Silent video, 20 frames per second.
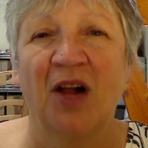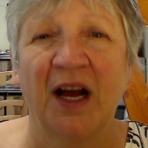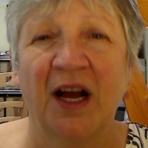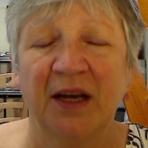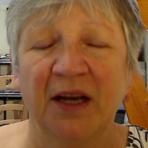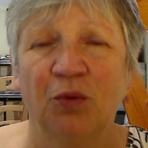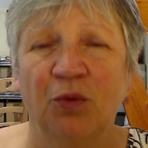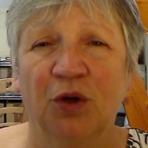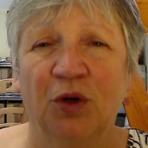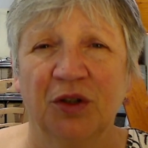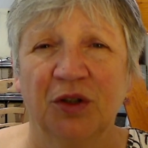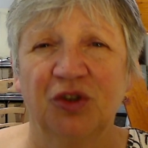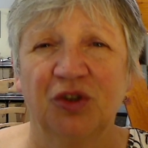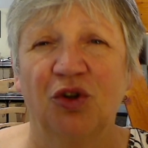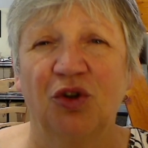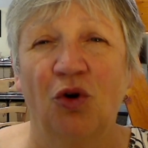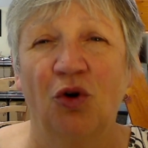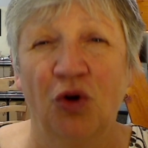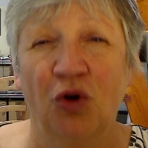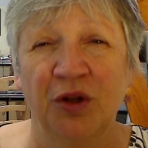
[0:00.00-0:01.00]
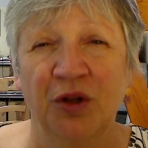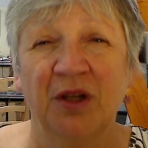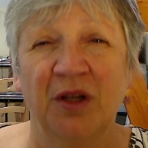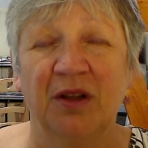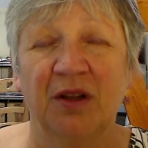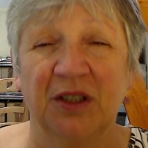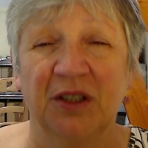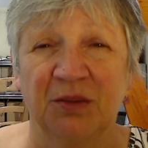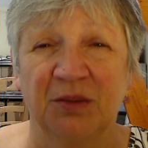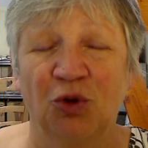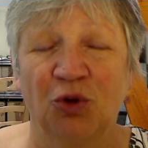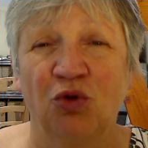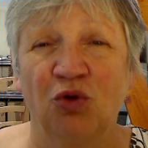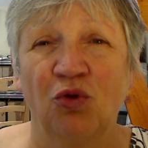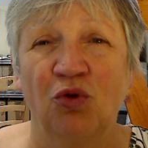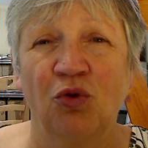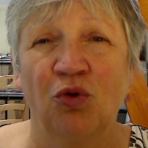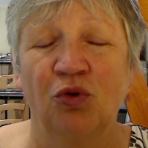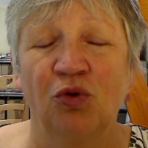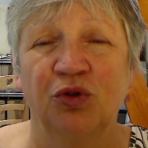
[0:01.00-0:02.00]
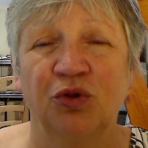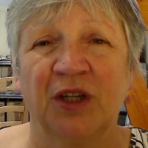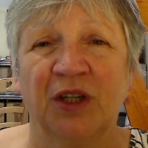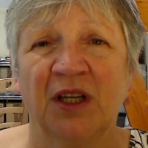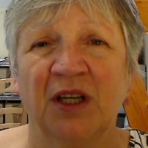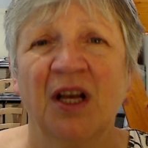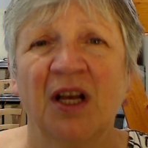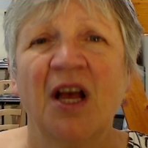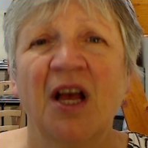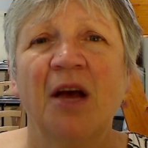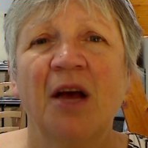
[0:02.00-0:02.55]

I worked on the small holding,